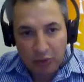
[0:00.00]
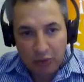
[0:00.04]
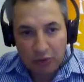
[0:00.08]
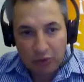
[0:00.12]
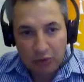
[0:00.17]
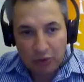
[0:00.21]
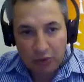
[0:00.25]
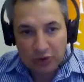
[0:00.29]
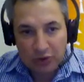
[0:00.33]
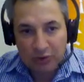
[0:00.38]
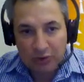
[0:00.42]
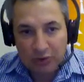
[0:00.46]

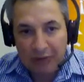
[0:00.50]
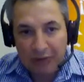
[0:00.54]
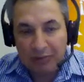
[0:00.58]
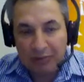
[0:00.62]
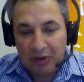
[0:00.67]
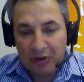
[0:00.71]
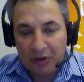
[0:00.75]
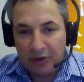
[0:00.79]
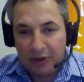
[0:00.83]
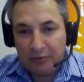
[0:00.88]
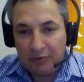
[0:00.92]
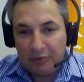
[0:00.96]
Moodle user
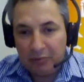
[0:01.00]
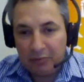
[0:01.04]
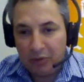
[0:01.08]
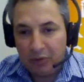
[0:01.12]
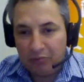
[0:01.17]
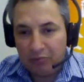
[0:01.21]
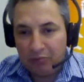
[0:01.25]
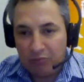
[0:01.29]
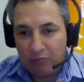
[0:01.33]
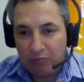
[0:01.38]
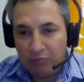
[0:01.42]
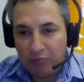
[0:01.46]
upload
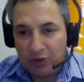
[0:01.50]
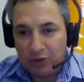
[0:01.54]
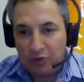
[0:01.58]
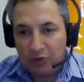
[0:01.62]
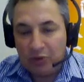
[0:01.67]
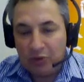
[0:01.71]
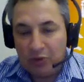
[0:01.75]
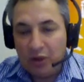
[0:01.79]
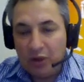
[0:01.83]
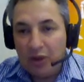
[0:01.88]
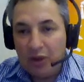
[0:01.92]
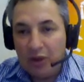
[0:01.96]

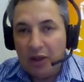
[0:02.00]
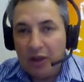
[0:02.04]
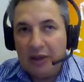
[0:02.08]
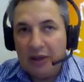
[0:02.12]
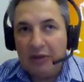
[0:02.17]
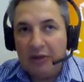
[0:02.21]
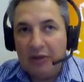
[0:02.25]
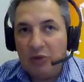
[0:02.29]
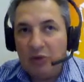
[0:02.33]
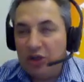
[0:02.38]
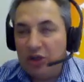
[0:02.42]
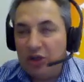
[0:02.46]
module,
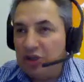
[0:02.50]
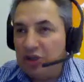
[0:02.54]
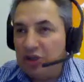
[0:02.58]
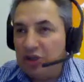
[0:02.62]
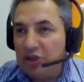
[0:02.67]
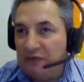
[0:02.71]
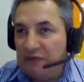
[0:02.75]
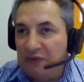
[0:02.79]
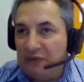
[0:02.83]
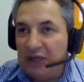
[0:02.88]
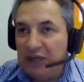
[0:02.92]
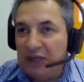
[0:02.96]
then we could
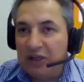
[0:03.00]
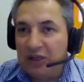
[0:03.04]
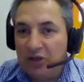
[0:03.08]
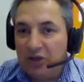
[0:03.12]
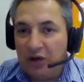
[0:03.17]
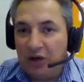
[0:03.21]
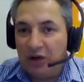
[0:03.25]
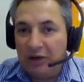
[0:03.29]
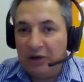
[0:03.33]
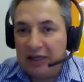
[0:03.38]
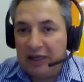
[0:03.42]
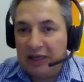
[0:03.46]
just feed
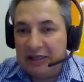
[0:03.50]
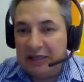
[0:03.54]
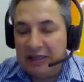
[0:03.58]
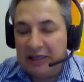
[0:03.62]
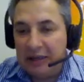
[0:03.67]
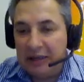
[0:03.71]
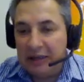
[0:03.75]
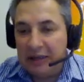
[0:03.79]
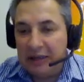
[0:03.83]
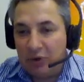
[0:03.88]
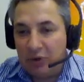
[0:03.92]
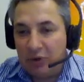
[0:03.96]
it directly
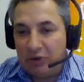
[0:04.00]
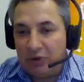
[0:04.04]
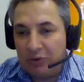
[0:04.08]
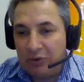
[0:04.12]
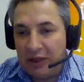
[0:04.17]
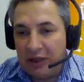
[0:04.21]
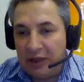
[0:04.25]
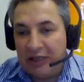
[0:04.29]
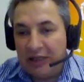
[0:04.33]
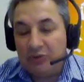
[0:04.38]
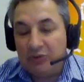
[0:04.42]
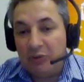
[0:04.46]
to that
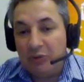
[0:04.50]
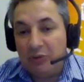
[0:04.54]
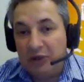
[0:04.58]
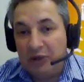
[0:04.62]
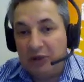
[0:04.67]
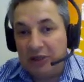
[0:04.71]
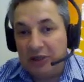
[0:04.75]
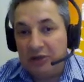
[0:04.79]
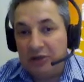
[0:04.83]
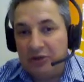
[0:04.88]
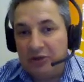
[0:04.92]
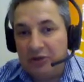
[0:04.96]
module, and that's what
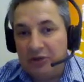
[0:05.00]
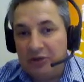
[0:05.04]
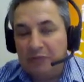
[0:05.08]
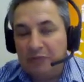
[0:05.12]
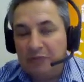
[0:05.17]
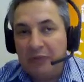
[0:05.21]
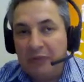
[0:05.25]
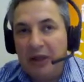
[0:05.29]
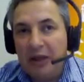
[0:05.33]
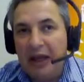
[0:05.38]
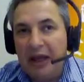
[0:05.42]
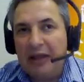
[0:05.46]
we did
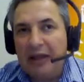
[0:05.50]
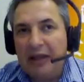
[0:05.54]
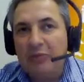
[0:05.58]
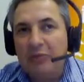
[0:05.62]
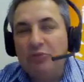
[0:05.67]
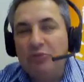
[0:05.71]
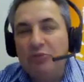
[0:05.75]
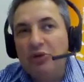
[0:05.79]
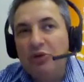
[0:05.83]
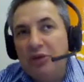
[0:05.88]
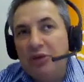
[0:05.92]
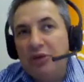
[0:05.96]
do. And the
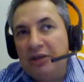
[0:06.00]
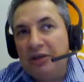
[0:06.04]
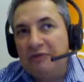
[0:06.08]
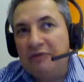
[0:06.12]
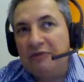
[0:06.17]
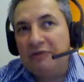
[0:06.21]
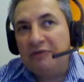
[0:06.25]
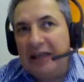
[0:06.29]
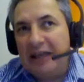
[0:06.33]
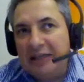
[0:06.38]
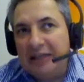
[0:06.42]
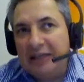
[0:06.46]
beauty
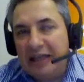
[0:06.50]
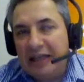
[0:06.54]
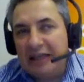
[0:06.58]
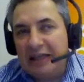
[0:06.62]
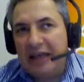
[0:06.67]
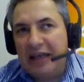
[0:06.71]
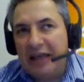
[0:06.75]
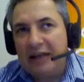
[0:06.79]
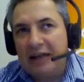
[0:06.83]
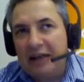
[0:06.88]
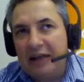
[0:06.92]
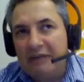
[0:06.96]
of that is that
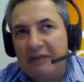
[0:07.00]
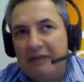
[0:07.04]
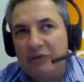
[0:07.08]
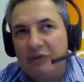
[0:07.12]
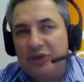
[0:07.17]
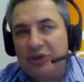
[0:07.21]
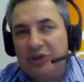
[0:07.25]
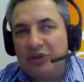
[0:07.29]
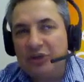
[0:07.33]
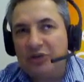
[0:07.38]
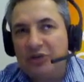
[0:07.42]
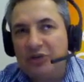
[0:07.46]

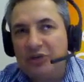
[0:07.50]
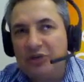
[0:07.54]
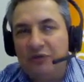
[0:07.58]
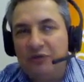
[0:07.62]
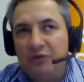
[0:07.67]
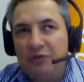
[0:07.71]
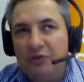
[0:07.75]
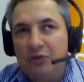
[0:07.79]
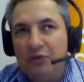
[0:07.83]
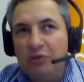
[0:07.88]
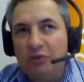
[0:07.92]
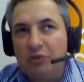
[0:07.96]
leverages the
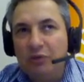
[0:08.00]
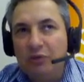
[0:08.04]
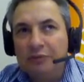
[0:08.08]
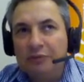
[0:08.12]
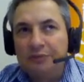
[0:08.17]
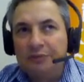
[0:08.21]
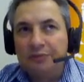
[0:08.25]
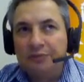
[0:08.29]
full